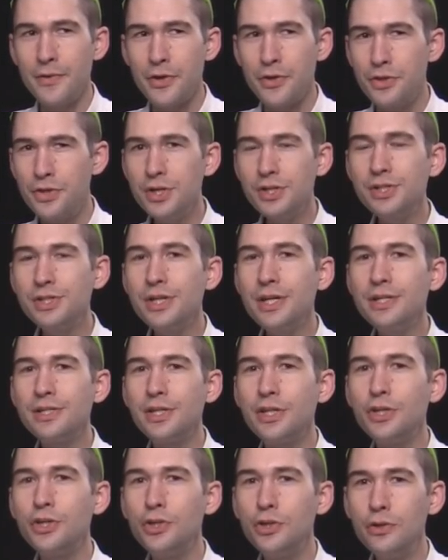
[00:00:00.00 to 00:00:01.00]
This is
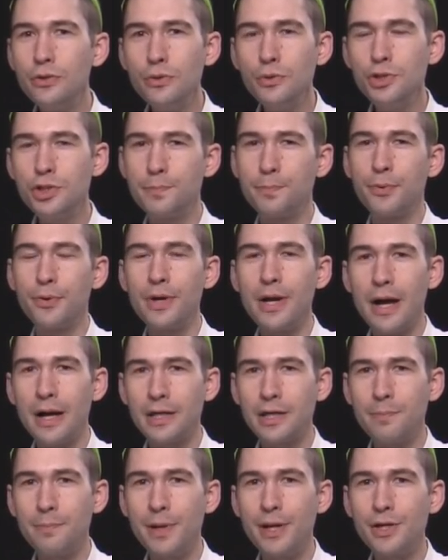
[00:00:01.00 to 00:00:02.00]
a huge
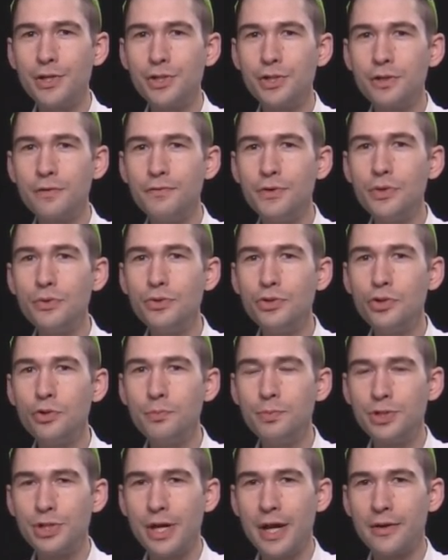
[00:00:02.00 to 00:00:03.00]
preoccupation of
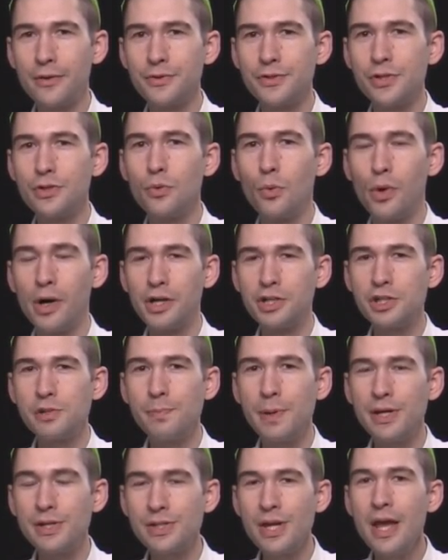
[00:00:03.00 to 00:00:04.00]
YouTube channels in the watch
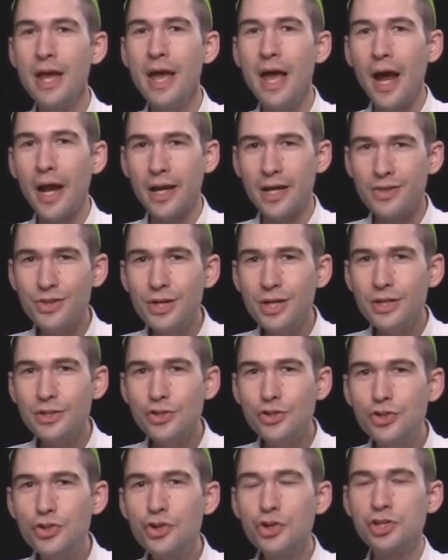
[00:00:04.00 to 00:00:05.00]
space, and I think
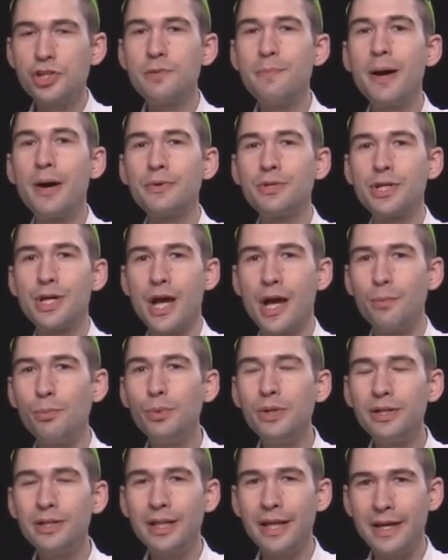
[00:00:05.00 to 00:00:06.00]
it's just about time
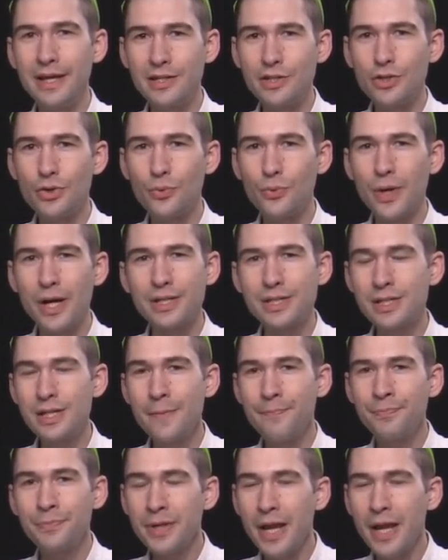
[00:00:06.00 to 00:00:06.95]
we lay it to rest.